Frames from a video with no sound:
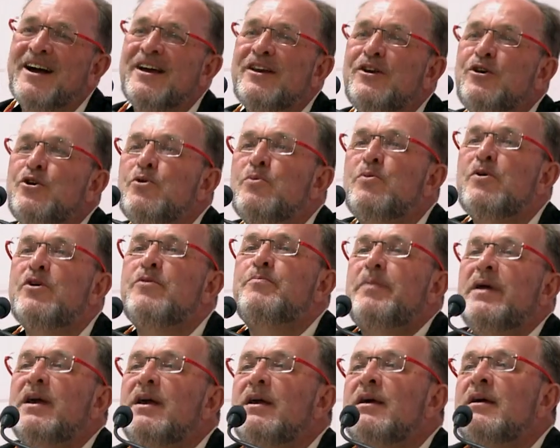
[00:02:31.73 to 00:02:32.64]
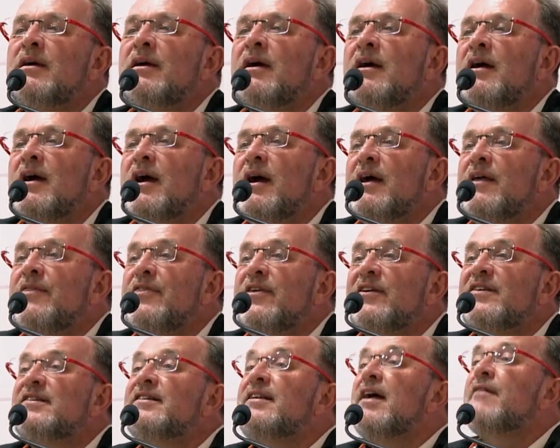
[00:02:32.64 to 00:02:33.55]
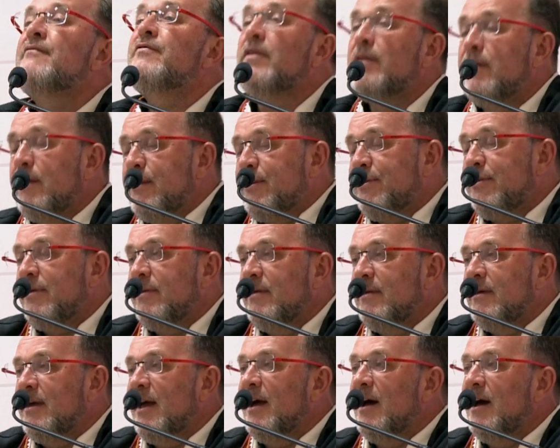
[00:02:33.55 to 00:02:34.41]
you would be the seventh